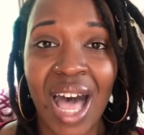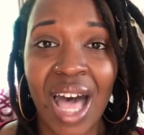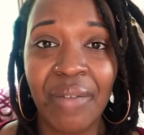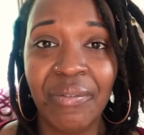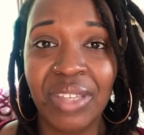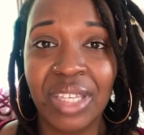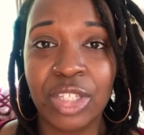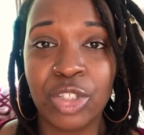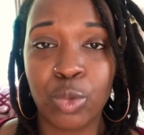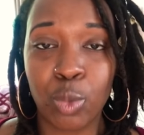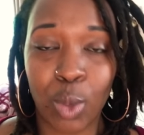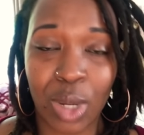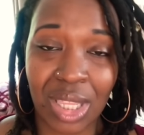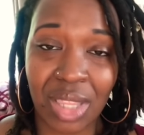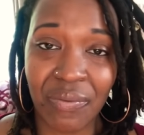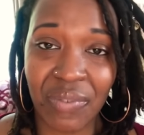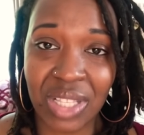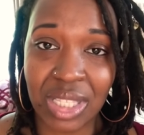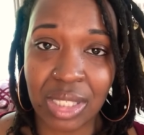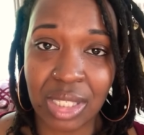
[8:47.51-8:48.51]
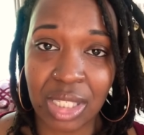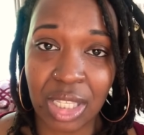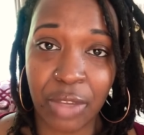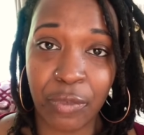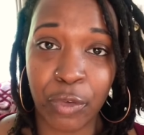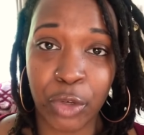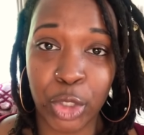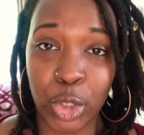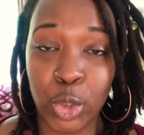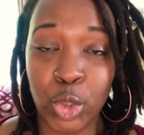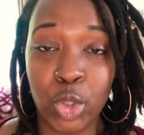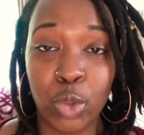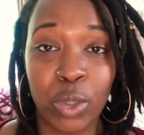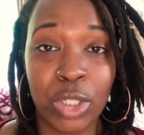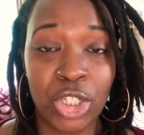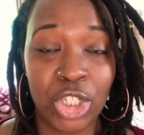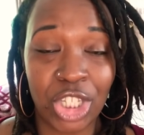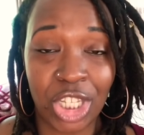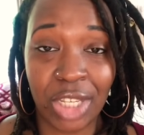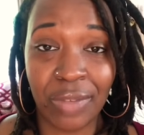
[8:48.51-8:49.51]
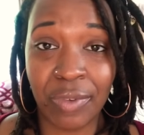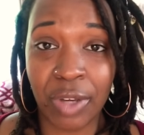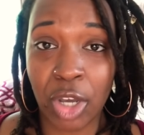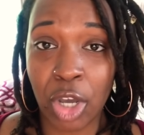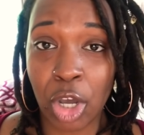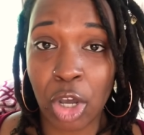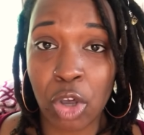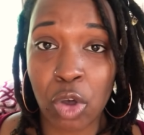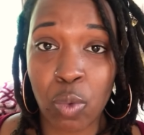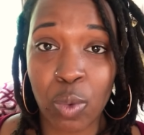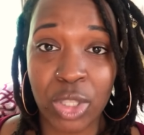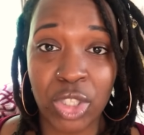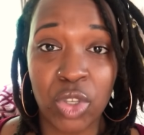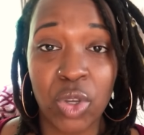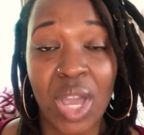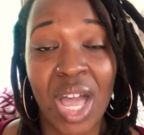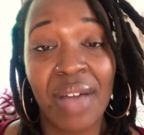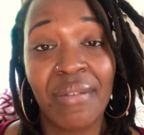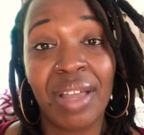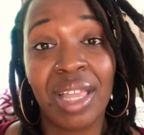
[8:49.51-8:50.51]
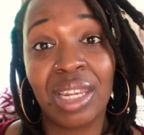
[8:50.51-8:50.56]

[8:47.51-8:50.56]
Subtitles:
obvious relevancy for you to achieve a goal when you have